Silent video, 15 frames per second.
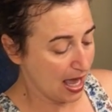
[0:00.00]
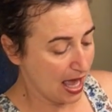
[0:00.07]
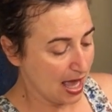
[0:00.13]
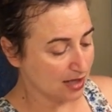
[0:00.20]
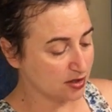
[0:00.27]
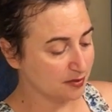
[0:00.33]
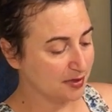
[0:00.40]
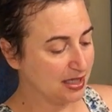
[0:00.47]

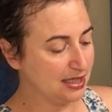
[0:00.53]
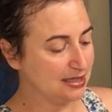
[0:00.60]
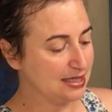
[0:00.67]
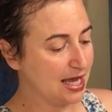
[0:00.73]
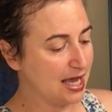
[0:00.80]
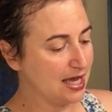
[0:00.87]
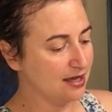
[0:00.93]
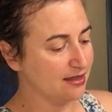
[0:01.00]
And so I'm going to
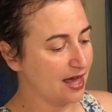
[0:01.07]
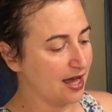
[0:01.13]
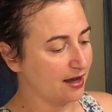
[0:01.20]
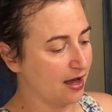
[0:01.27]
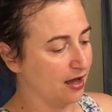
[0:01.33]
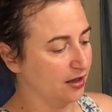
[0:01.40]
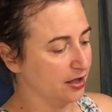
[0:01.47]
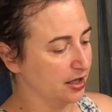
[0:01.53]
take that
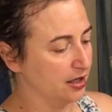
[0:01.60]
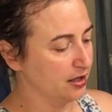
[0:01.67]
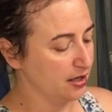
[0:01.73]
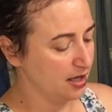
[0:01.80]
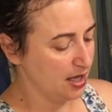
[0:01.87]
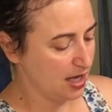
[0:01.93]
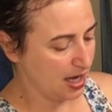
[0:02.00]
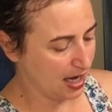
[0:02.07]
color
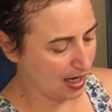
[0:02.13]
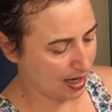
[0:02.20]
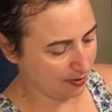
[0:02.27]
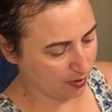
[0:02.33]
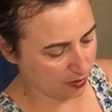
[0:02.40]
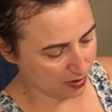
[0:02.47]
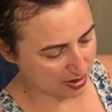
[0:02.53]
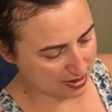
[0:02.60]
and
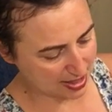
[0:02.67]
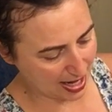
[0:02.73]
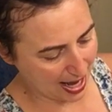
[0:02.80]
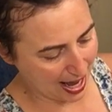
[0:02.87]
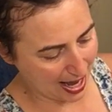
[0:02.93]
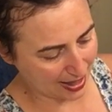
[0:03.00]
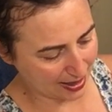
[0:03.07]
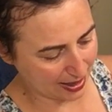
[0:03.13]
I'm going to
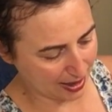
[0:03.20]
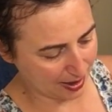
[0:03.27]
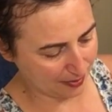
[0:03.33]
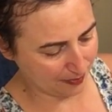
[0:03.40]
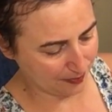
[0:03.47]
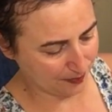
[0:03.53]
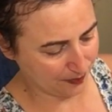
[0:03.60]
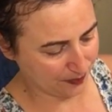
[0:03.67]
add
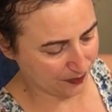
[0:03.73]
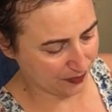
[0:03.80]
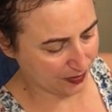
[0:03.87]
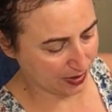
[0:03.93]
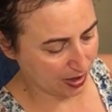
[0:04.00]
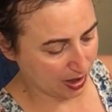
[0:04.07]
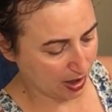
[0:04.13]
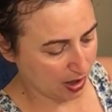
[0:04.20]
it
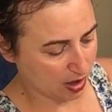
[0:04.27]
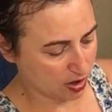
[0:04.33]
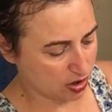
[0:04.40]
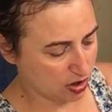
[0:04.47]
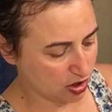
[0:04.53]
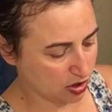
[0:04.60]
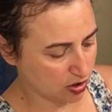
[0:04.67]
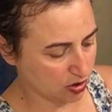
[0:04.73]

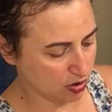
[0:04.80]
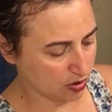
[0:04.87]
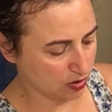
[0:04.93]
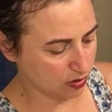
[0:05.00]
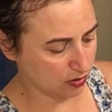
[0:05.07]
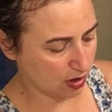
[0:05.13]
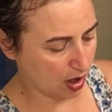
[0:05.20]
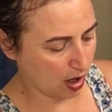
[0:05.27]

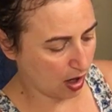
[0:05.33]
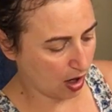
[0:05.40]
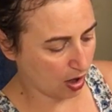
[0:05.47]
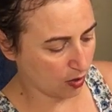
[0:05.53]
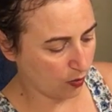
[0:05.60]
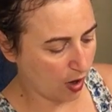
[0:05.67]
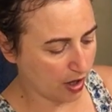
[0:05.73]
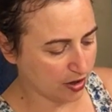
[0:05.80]
to
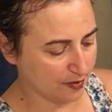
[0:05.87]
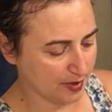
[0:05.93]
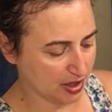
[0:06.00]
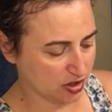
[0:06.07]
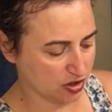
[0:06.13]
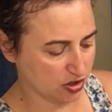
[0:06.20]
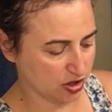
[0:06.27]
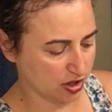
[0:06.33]
our water
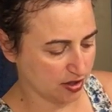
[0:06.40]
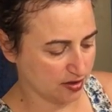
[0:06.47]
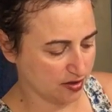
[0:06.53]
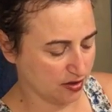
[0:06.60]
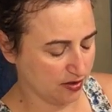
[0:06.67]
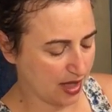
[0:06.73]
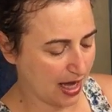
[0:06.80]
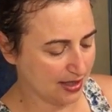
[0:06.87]
mixture.
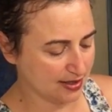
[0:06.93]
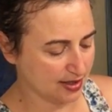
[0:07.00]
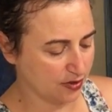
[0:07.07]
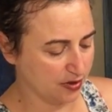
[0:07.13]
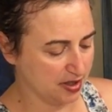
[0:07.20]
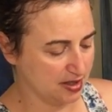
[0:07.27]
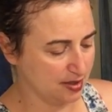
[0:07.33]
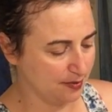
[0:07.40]
So that's
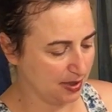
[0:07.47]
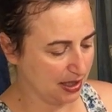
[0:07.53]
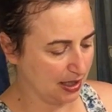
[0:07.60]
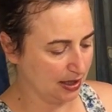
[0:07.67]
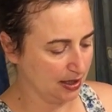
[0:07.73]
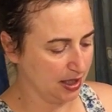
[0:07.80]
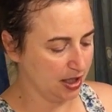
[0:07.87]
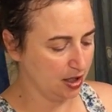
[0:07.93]
going to be
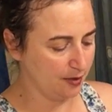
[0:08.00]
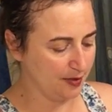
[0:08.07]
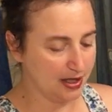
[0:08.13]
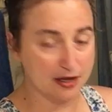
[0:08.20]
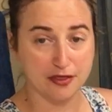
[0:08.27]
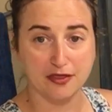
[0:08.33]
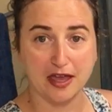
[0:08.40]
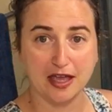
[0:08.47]
a little bit
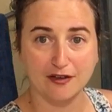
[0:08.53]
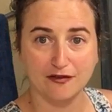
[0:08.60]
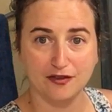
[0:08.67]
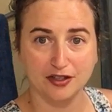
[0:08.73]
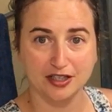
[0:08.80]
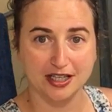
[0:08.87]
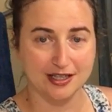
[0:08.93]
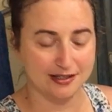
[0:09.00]
of
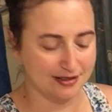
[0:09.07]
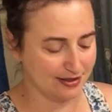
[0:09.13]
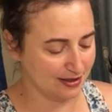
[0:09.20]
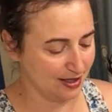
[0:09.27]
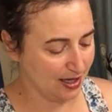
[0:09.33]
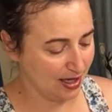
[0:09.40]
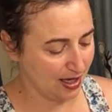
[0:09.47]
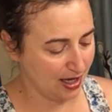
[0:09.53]
thankfulness,
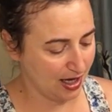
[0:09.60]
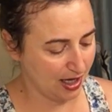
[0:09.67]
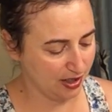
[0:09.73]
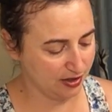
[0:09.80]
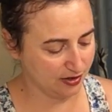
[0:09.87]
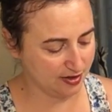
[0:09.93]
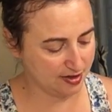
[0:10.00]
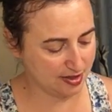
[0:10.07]
and
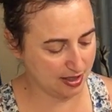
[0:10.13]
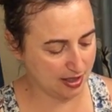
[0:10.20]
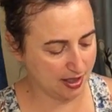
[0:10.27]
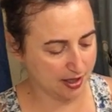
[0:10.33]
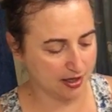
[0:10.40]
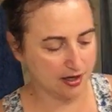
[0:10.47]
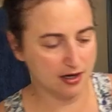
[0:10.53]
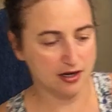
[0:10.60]
you'll see
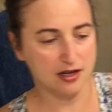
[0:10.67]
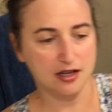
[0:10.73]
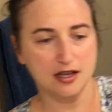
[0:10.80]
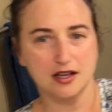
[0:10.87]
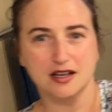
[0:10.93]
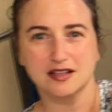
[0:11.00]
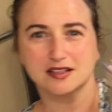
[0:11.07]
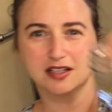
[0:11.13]
here
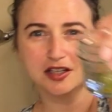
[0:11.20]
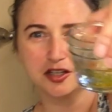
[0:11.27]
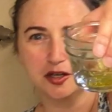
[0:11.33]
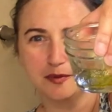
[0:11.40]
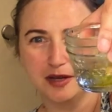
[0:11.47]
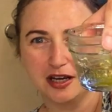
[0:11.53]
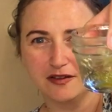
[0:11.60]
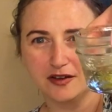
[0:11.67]
there's a little
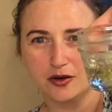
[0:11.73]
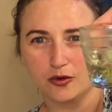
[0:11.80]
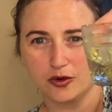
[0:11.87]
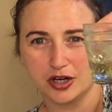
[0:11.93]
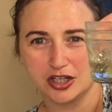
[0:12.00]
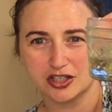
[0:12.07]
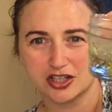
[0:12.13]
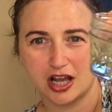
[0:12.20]
bit of an
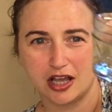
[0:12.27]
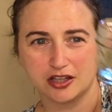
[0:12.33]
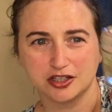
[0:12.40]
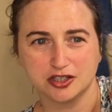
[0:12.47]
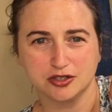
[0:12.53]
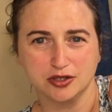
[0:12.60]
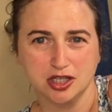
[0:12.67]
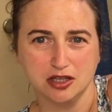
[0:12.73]
orange color
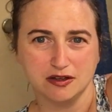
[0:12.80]
to it.